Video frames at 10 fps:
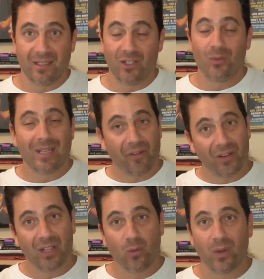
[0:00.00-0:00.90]
You
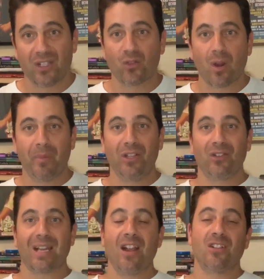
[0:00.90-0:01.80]
definitely wanna scrub in your
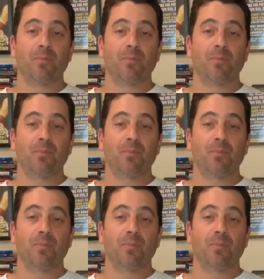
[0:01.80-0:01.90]
tires.